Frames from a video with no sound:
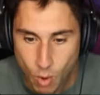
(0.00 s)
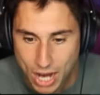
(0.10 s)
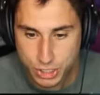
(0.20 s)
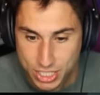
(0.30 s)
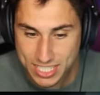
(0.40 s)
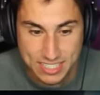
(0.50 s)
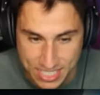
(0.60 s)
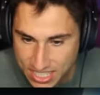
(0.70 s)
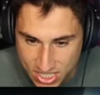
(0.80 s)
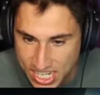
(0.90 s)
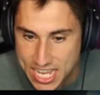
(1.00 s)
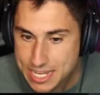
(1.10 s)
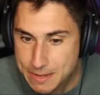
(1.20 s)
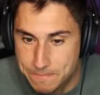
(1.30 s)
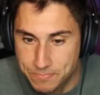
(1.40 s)
Washington,
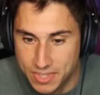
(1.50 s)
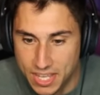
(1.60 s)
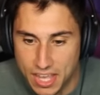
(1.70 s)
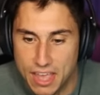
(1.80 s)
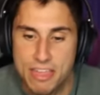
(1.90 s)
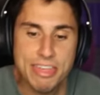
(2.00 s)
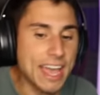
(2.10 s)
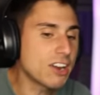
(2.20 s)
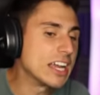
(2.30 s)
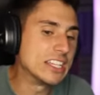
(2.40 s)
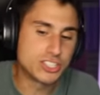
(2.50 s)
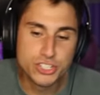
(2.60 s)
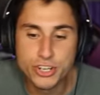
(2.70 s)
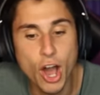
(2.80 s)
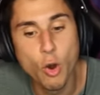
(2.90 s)
D.C. There is
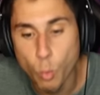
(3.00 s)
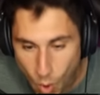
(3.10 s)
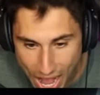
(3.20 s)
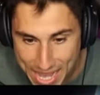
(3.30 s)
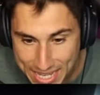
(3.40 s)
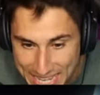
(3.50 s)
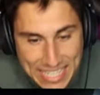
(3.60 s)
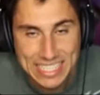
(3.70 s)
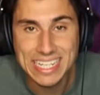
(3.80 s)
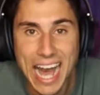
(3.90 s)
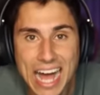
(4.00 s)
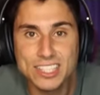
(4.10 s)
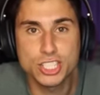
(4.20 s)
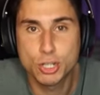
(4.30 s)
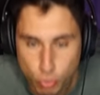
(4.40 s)
no way in
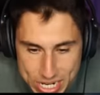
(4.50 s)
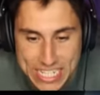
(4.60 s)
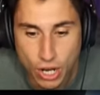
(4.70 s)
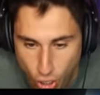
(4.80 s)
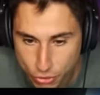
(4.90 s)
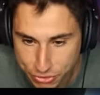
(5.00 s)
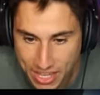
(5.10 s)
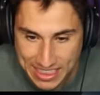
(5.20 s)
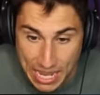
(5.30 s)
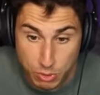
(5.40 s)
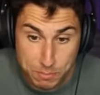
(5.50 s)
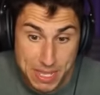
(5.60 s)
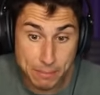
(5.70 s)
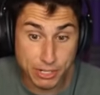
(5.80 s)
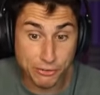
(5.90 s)
God's green earth that they would be able